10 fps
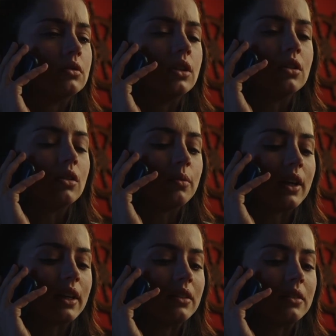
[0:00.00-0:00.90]
still
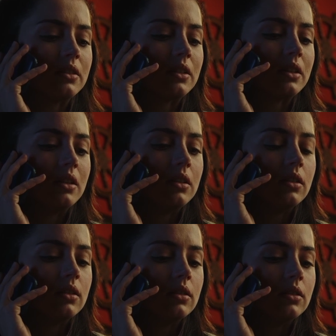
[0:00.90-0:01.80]
has their best
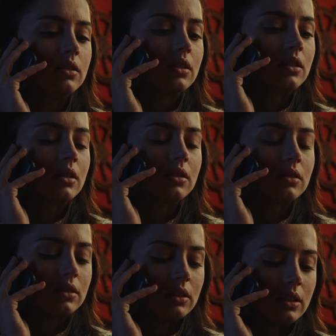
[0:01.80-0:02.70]
interests at
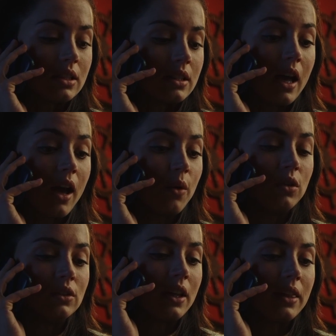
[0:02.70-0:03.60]
heart, telling
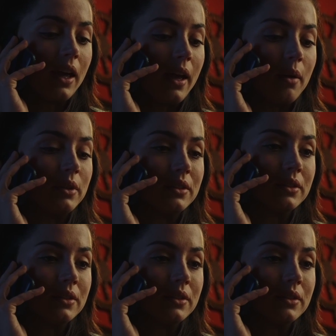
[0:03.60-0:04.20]
Meg she'll take care of